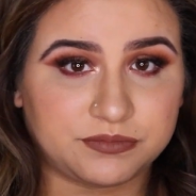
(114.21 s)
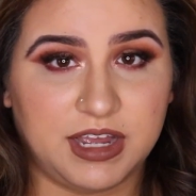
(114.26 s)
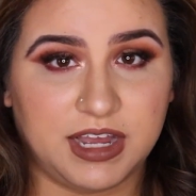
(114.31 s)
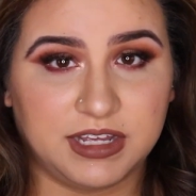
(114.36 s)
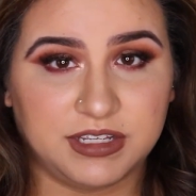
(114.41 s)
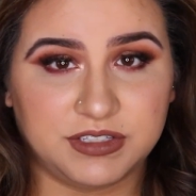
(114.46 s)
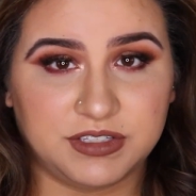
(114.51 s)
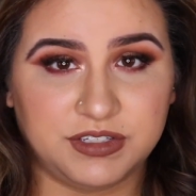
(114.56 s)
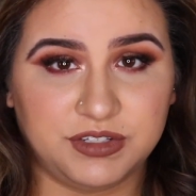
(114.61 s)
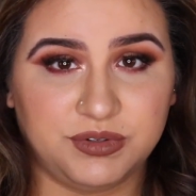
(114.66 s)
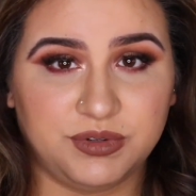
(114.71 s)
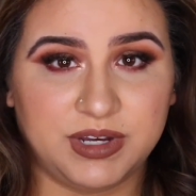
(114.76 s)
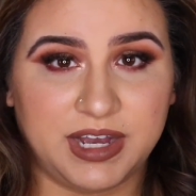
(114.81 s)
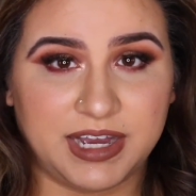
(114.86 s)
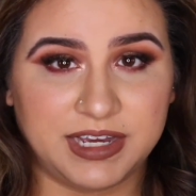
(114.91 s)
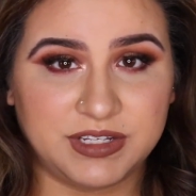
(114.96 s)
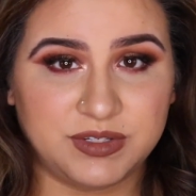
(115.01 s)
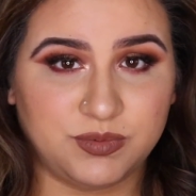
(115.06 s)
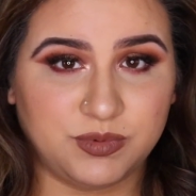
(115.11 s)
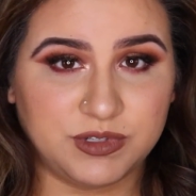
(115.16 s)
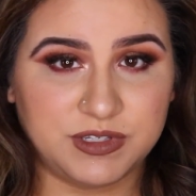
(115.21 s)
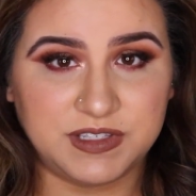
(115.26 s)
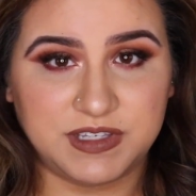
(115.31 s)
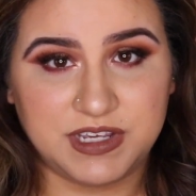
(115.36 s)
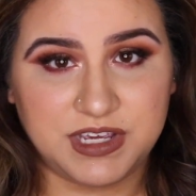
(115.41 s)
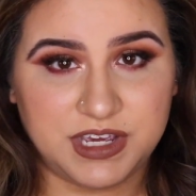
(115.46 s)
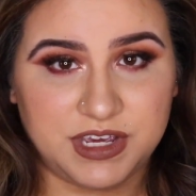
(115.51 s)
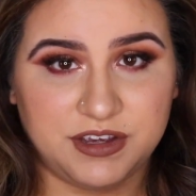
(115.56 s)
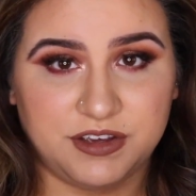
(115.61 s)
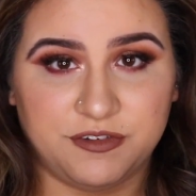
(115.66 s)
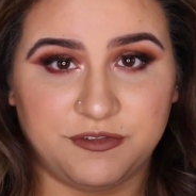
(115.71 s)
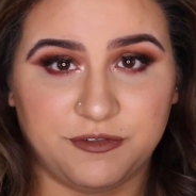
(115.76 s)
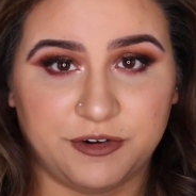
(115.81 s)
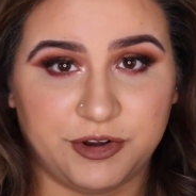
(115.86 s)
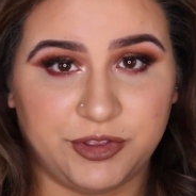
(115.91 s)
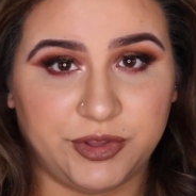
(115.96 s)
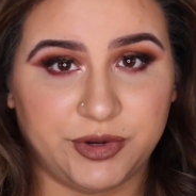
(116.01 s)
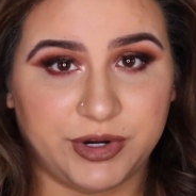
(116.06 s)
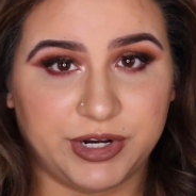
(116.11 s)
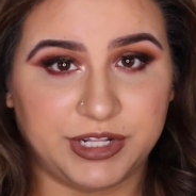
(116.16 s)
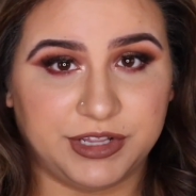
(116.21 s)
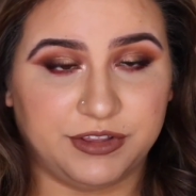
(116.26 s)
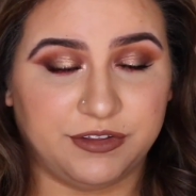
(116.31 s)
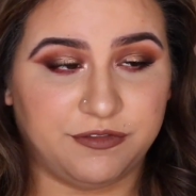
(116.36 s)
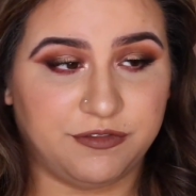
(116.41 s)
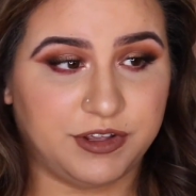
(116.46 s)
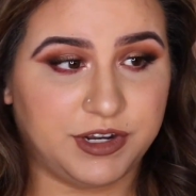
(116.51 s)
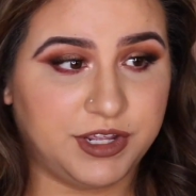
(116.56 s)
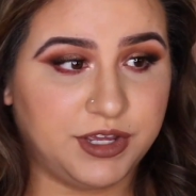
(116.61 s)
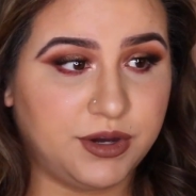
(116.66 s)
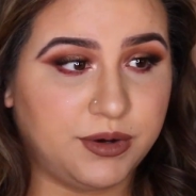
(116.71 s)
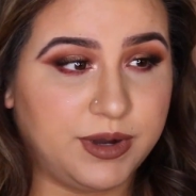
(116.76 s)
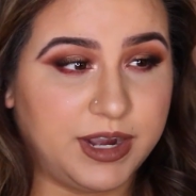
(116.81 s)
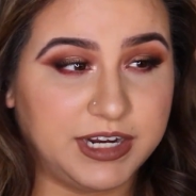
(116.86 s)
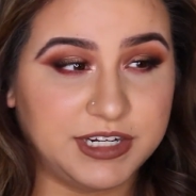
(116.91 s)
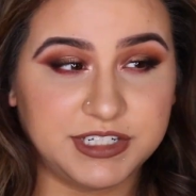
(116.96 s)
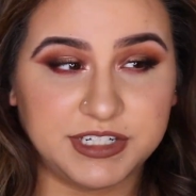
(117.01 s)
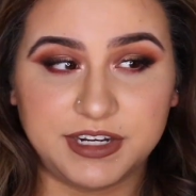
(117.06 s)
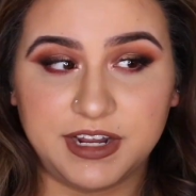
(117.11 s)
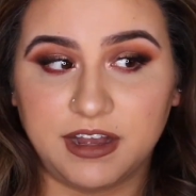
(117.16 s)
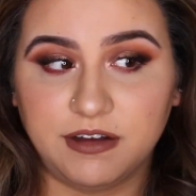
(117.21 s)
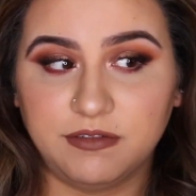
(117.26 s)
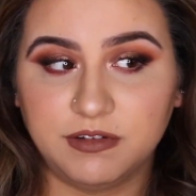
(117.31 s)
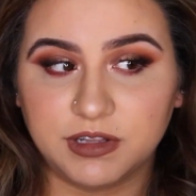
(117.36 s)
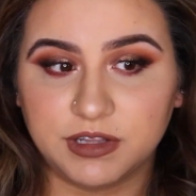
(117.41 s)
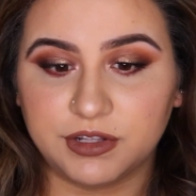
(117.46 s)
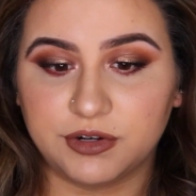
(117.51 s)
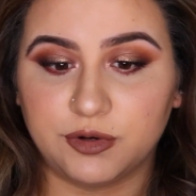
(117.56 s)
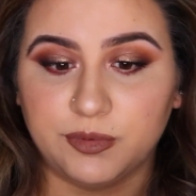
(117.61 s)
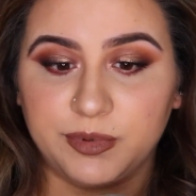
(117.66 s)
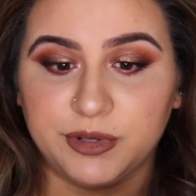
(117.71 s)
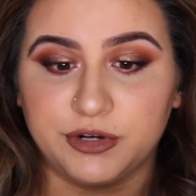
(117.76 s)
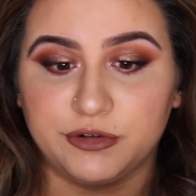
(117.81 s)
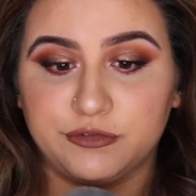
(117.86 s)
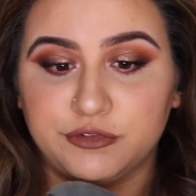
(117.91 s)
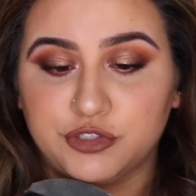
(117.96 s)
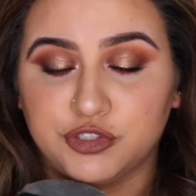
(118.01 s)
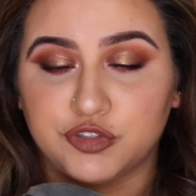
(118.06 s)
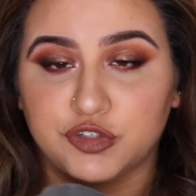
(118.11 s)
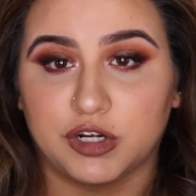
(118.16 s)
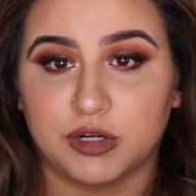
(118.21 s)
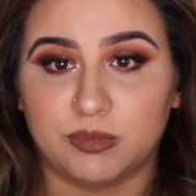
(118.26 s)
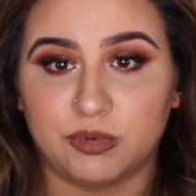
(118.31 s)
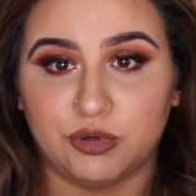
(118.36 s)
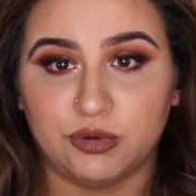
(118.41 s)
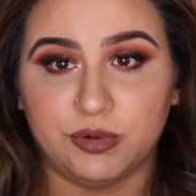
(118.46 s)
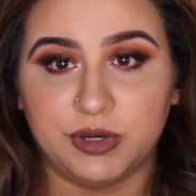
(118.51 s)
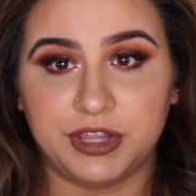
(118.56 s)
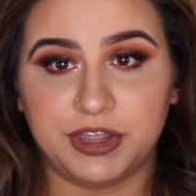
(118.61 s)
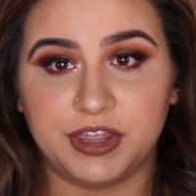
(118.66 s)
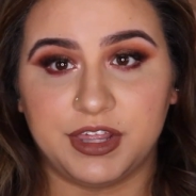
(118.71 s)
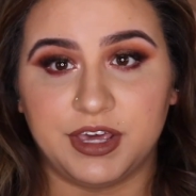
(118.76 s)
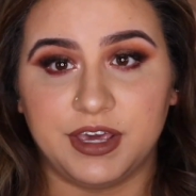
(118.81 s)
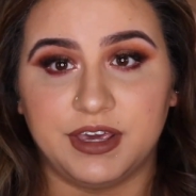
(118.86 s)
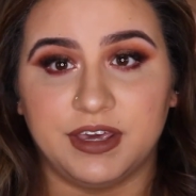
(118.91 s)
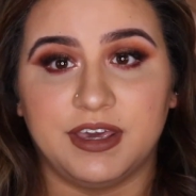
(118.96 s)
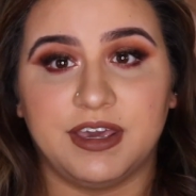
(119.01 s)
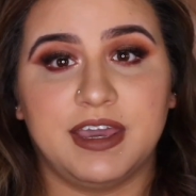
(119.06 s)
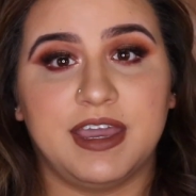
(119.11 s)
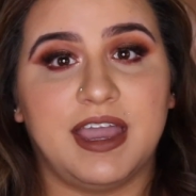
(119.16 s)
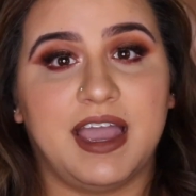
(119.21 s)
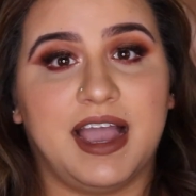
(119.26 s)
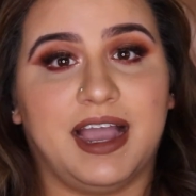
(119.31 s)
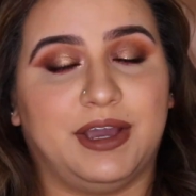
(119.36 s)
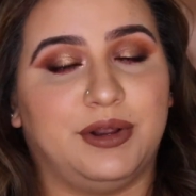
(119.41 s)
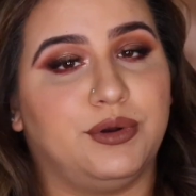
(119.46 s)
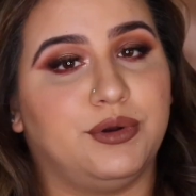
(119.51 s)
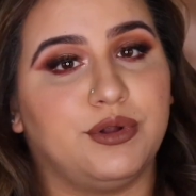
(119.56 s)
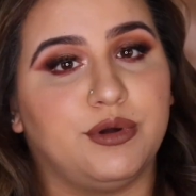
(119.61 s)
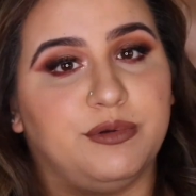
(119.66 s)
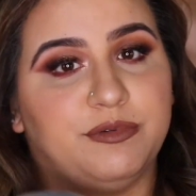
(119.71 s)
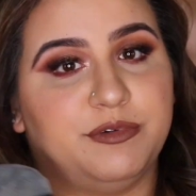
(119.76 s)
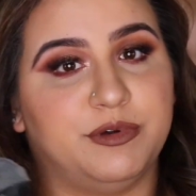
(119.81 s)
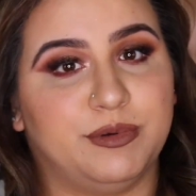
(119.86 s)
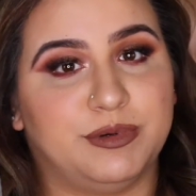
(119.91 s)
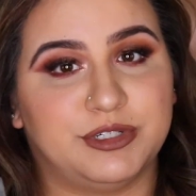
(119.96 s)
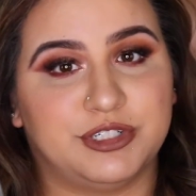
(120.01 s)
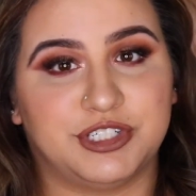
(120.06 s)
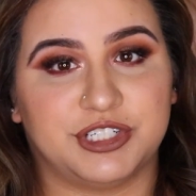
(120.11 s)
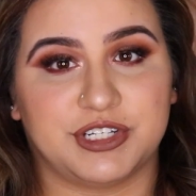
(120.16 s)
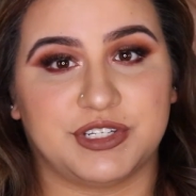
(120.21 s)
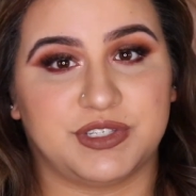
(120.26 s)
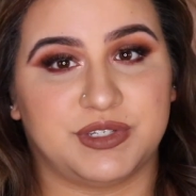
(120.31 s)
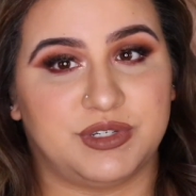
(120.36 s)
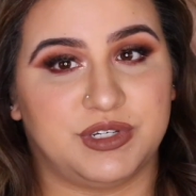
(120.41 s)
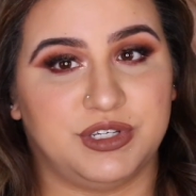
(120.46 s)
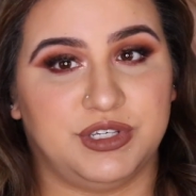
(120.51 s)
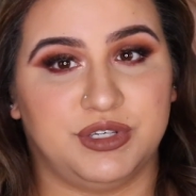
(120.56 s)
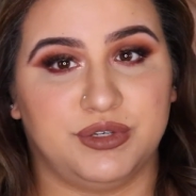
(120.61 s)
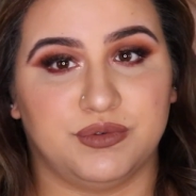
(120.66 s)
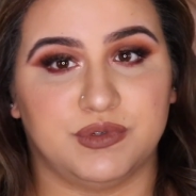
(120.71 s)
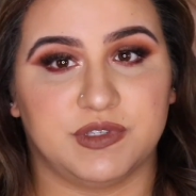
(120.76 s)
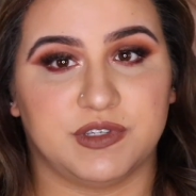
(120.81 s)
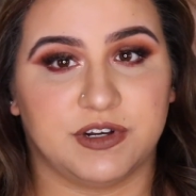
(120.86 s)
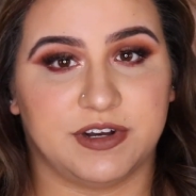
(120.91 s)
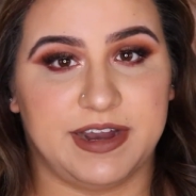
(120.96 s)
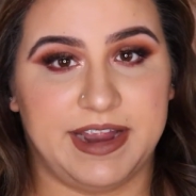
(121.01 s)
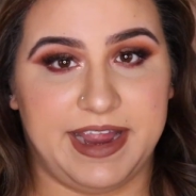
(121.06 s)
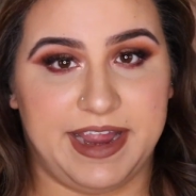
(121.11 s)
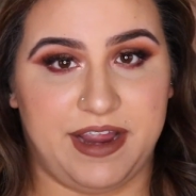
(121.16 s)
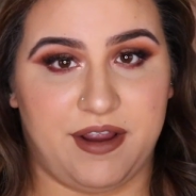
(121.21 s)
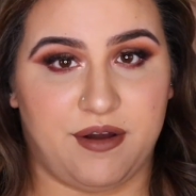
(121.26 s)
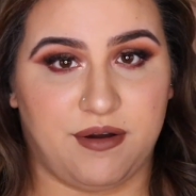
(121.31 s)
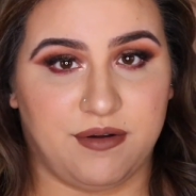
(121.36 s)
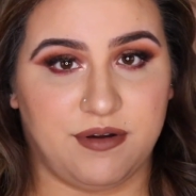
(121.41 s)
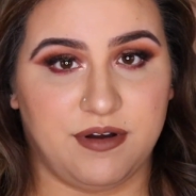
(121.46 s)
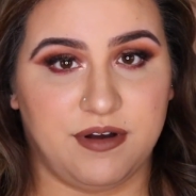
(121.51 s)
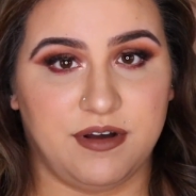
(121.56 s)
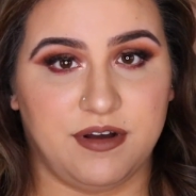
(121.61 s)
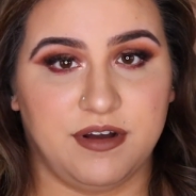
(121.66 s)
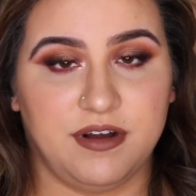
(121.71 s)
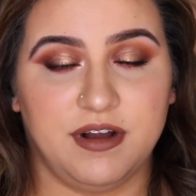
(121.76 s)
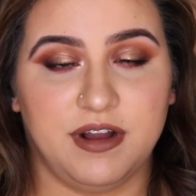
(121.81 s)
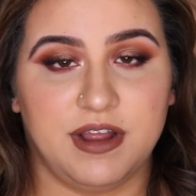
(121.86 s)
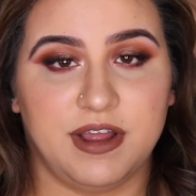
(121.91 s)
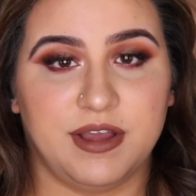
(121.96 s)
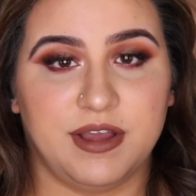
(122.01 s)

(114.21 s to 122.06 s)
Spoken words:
as you guys will see further in the video, I did have a little bit of trouble with it. I don't know if it was just user error